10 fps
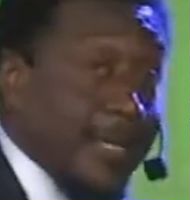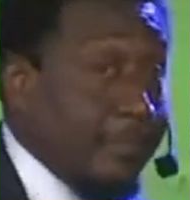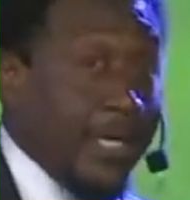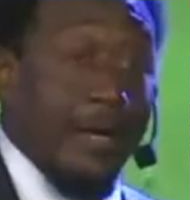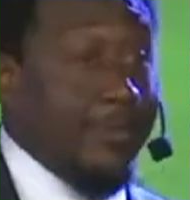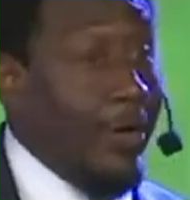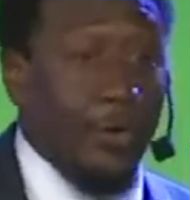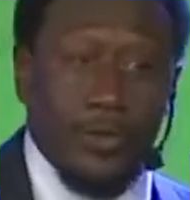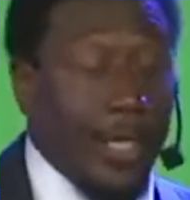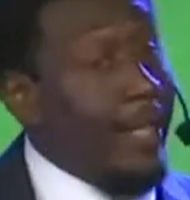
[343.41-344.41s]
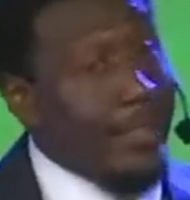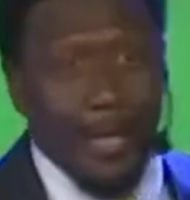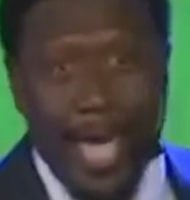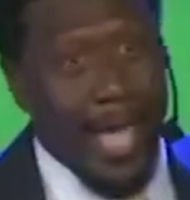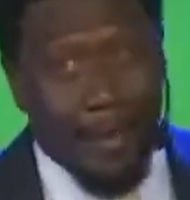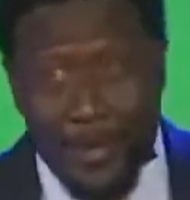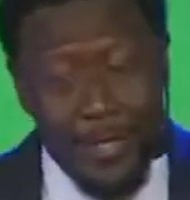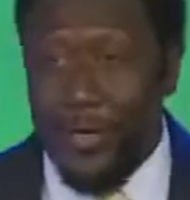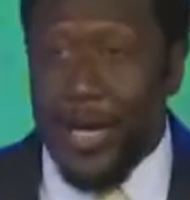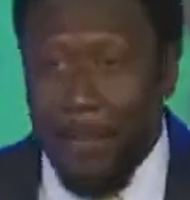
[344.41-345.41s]
I'm tough. Don't.
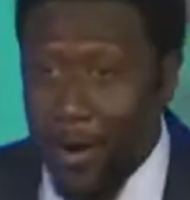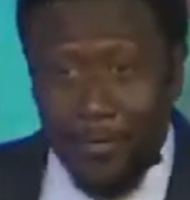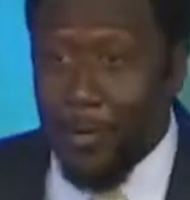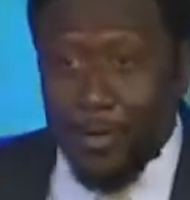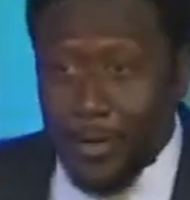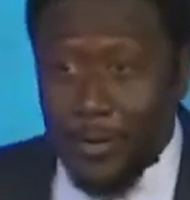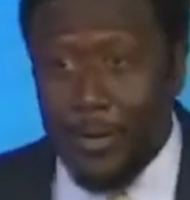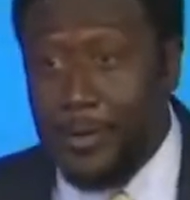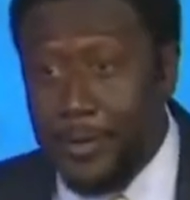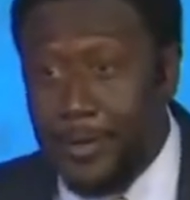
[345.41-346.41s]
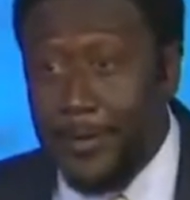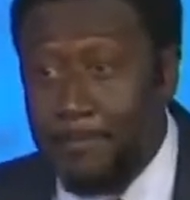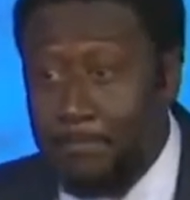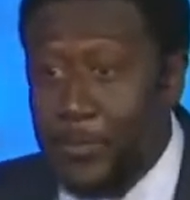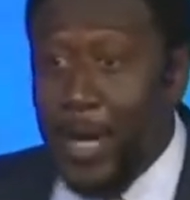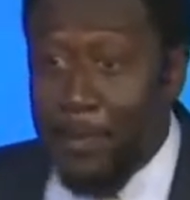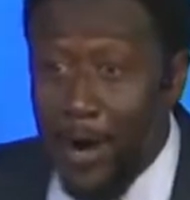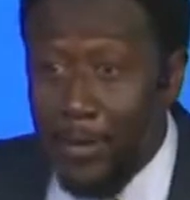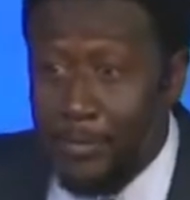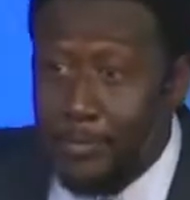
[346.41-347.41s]
You come on if you want to. Come
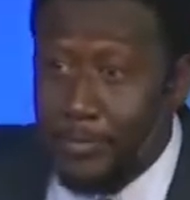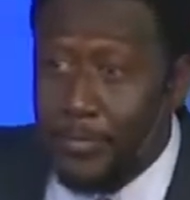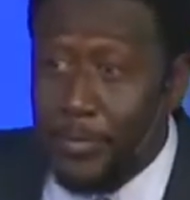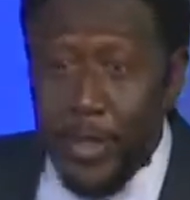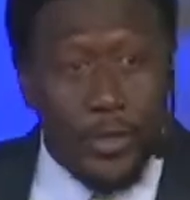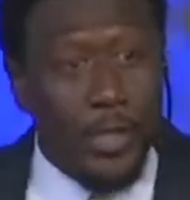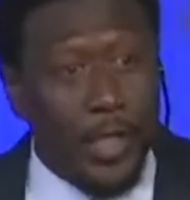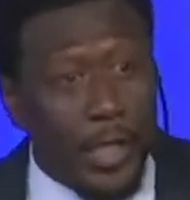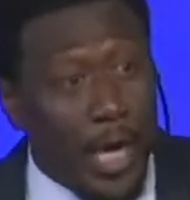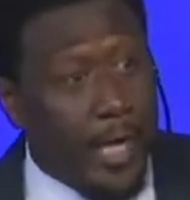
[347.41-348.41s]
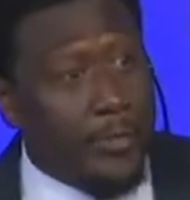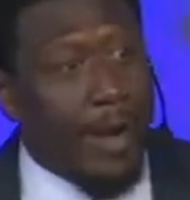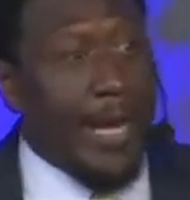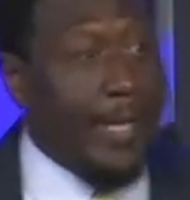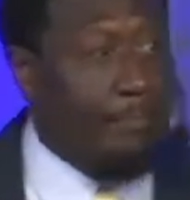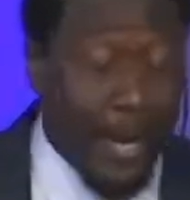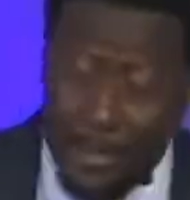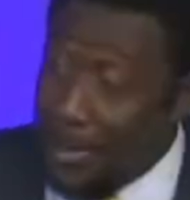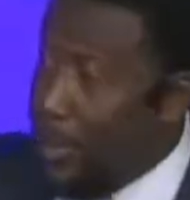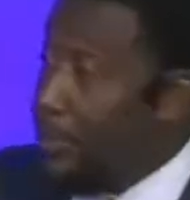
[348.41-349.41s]
on. Get your little guns ready. Bring
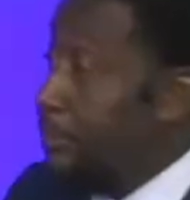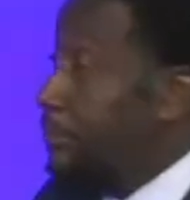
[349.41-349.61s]
them on.